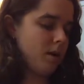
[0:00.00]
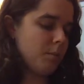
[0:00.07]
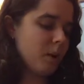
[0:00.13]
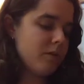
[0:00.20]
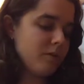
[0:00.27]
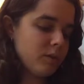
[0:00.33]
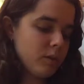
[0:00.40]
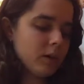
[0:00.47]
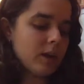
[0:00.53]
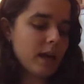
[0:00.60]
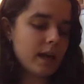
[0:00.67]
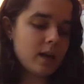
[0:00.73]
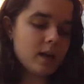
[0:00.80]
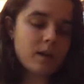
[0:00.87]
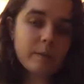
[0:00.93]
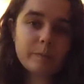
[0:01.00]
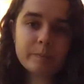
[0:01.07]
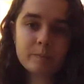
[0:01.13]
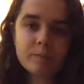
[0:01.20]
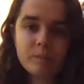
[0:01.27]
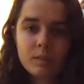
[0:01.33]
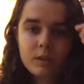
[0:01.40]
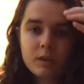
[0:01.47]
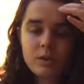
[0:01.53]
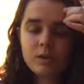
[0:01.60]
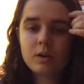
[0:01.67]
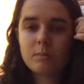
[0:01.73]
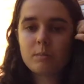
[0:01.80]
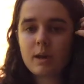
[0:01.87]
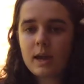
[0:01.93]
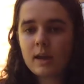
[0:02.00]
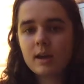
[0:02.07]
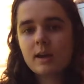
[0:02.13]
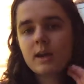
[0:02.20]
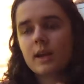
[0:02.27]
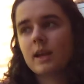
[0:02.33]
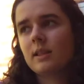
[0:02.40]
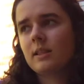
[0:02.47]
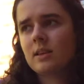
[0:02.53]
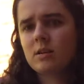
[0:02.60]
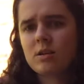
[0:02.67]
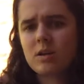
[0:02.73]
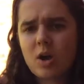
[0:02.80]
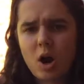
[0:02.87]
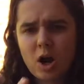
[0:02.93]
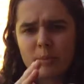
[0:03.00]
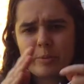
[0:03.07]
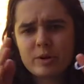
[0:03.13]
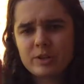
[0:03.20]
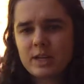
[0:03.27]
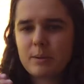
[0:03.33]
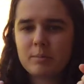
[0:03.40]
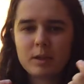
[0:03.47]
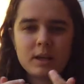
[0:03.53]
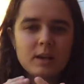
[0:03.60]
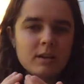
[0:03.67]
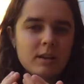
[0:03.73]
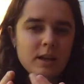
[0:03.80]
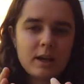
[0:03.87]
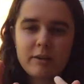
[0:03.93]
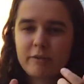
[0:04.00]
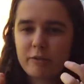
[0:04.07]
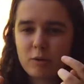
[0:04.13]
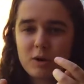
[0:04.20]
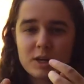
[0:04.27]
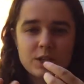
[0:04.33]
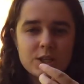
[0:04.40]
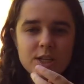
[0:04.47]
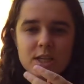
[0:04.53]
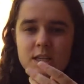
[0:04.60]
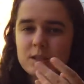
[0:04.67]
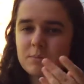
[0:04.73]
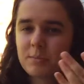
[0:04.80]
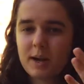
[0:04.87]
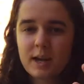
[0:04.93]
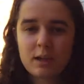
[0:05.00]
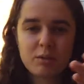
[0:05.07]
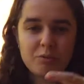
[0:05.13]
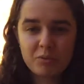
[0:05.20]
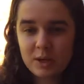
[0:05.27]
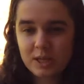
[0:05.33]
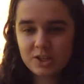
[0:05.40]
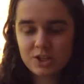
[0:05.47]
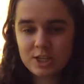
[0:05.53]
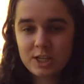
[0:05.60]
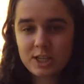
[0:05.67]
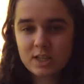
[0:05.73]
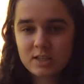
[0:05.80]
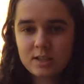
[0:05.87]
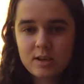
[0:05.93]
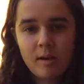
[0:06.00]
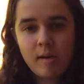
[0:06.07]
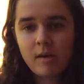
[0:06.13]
If you would like, you can make a little cardboard template like 4 inches by 3 inches